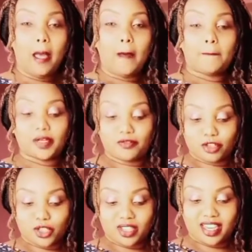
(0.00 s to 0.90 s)
But for
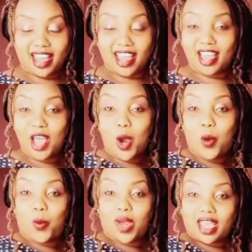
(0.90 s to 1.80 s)
today,
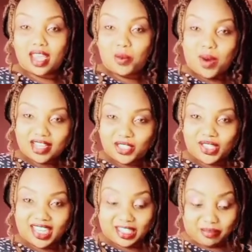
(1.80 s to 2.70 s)
we want to
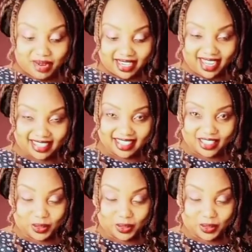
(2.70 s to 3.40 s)
eat mandazi, so